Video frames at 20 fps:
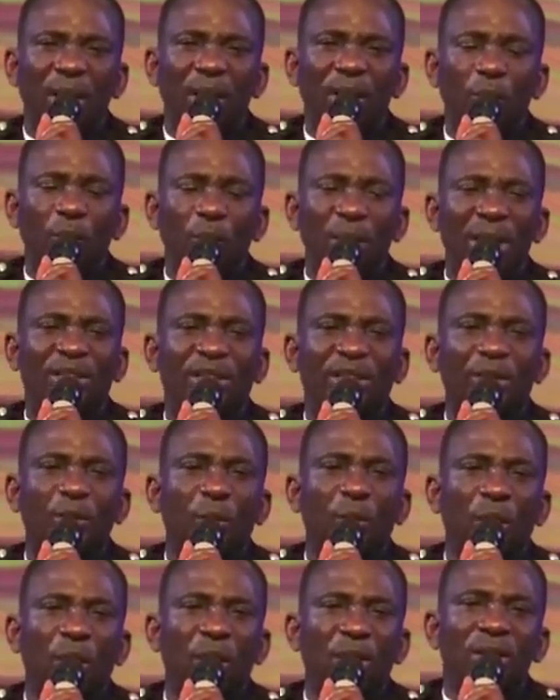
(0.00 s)
where she
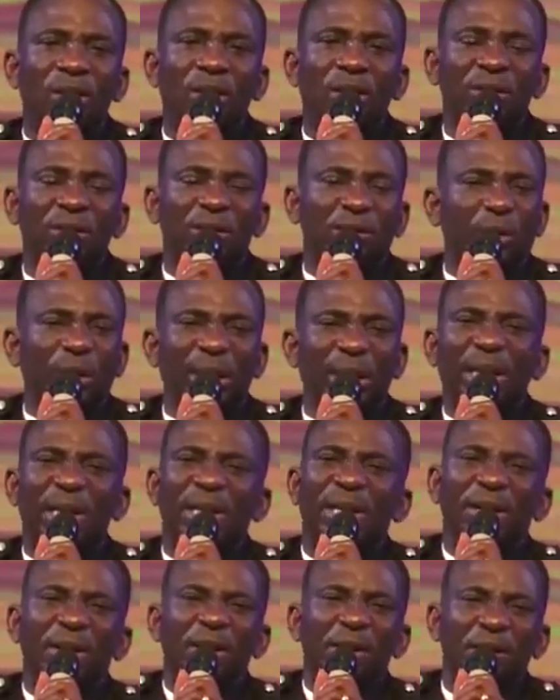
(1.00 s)
won
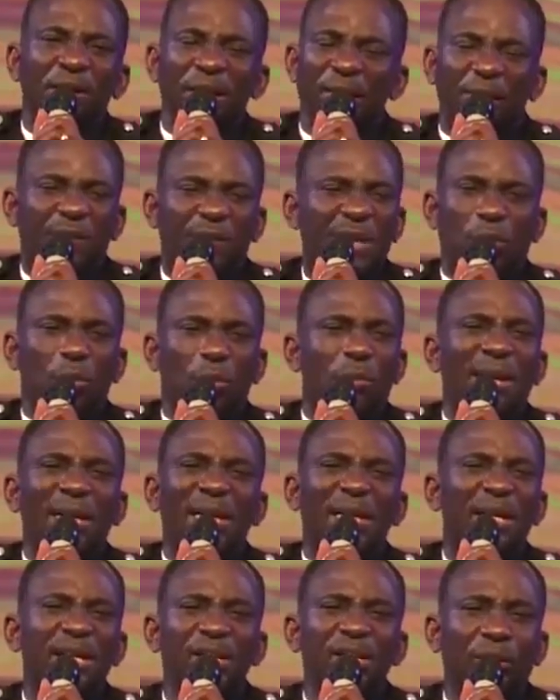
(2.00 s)
the first woman in
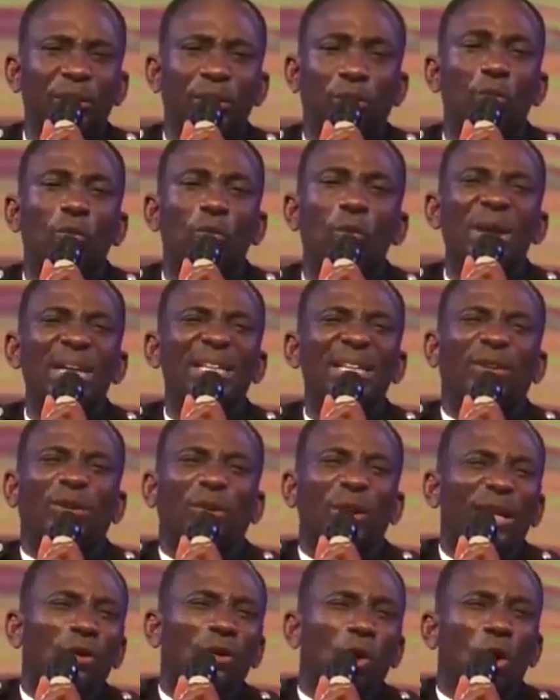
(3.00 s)
history to win 3
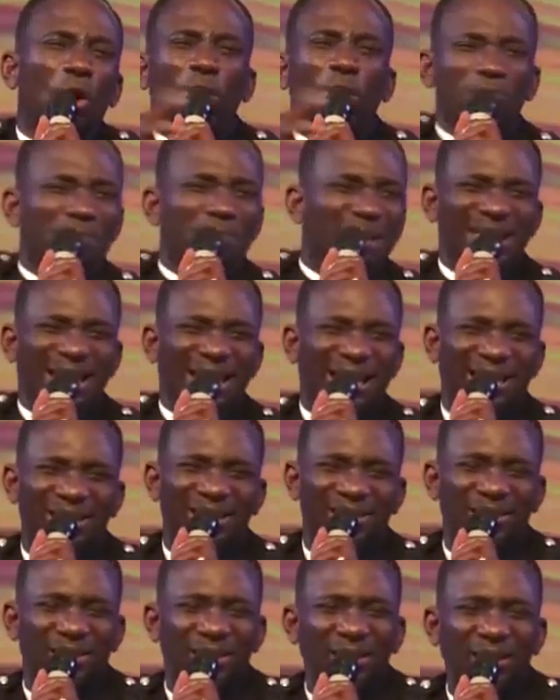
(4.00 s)
gold medals